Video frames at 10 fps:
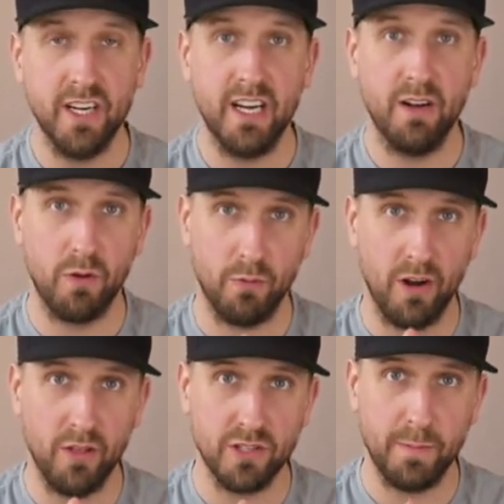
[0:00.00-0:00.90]
with
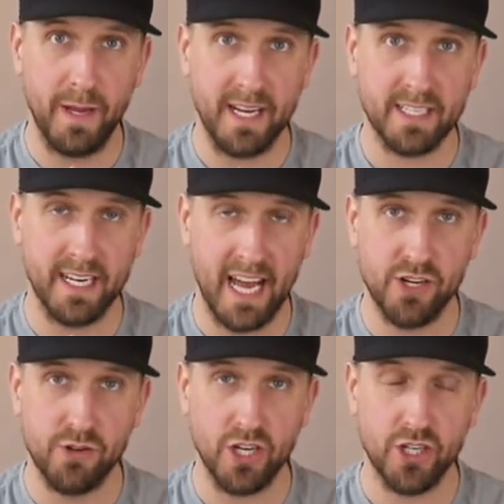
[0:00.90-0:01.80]
one of those picks, an
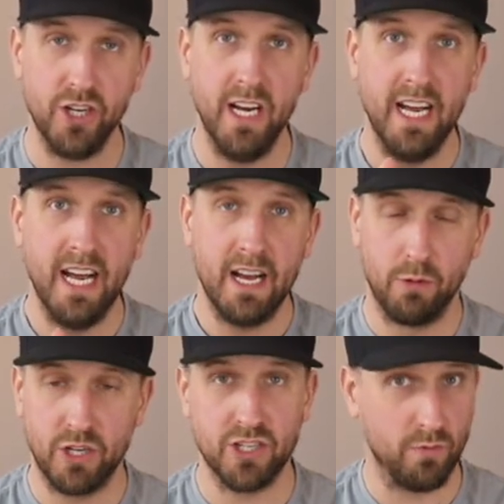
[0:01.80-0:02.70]
edge rusher,
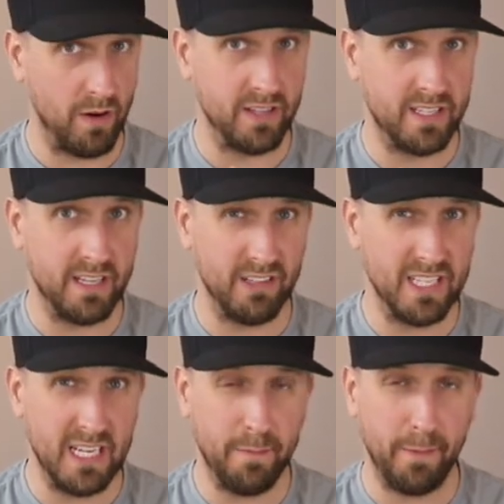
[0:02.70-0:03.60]
which is a relatively
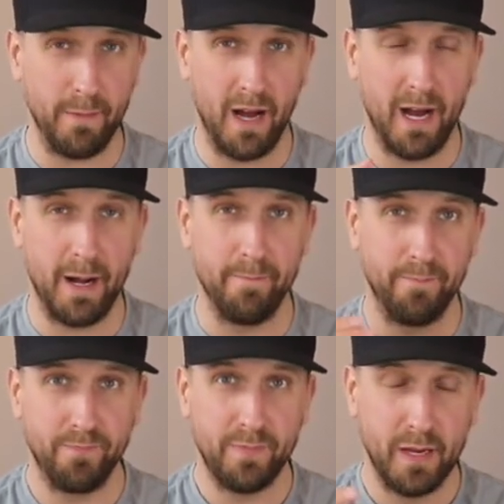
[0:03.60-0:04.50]
deep
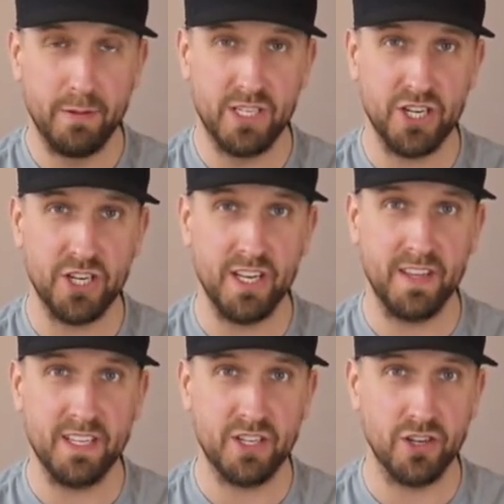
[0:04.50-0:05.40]
position
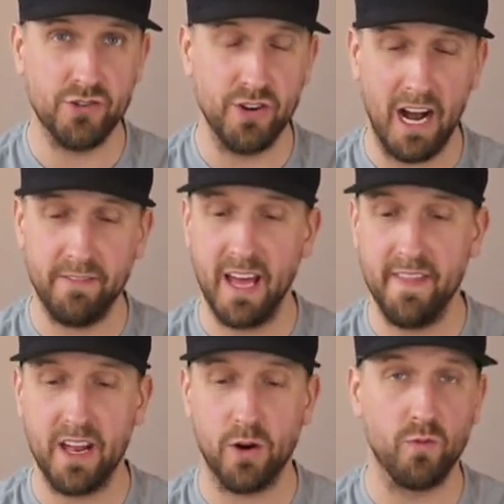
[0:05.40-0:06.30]
in this year's draft,
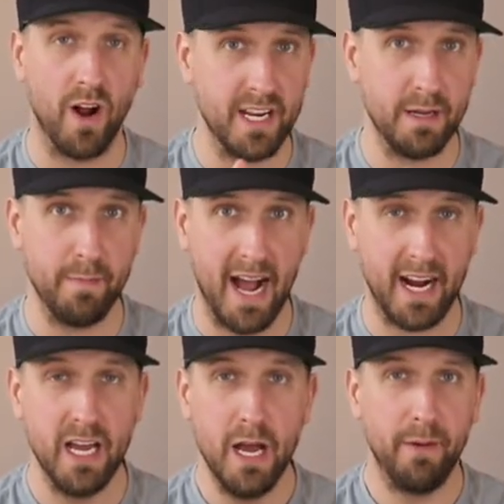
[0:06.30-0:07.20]
and then a running
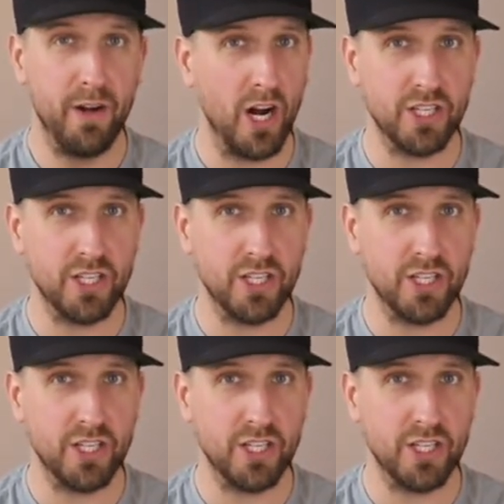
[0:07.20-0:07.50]
back, but not